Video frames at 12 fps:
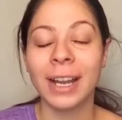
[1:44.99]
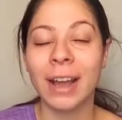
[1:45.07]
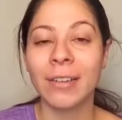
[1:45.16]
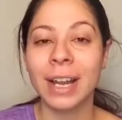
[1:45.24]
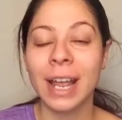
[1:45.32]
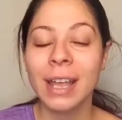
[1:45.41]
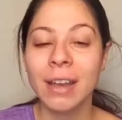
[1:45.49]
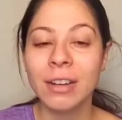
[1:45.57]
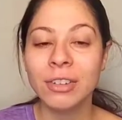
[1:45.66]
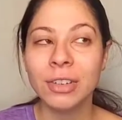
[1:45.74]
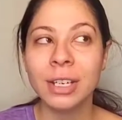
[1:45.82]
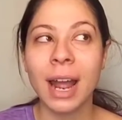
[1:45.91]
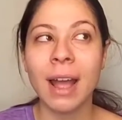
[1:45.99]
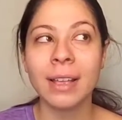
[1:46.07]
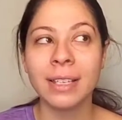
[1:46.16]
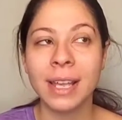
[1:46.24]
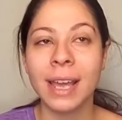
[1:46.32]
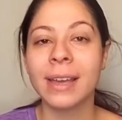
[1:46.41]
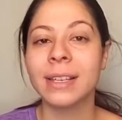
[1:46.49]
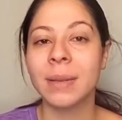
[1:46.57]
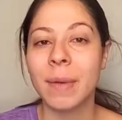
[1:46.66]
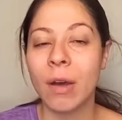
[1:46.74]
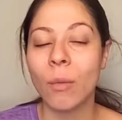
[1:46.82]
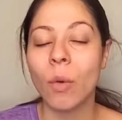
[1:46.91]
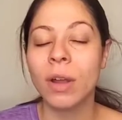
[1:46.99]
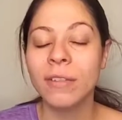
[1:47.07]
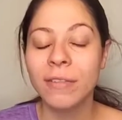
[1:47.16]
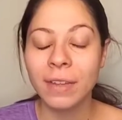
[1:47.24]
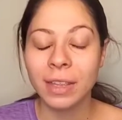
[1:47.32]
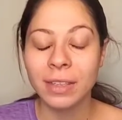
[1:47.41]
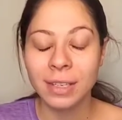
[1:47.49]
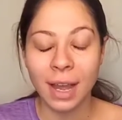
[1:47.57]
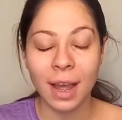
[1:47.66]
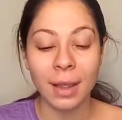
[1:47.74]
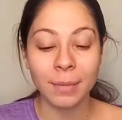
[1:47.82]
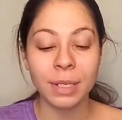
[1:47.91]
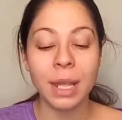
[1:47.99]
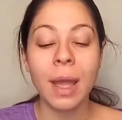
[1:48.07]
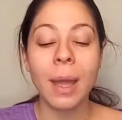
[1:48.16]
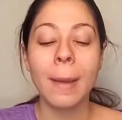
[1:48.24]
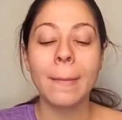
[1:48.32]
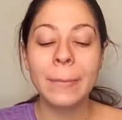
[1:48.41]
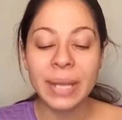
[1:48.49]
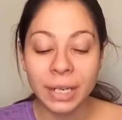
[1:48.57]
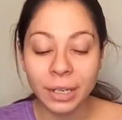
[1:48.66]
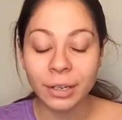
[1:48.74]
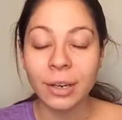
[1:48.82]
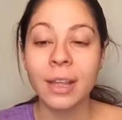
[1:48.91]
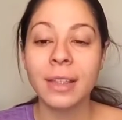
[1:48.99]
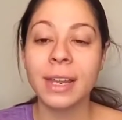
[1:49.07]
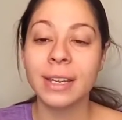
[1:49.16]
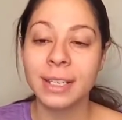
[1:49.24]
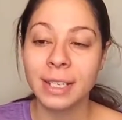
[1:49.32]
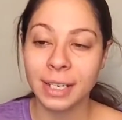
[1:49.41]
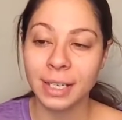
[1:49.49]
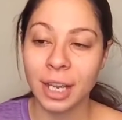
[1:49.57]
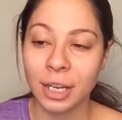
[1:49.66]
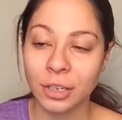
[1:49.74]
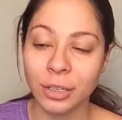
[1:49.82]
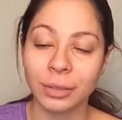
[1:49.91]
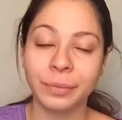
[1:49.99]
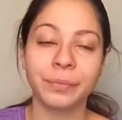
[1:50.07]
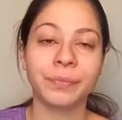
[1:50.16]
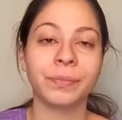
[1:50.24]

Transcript: Now an 800 I say is about one-fifth times bigger than a 600.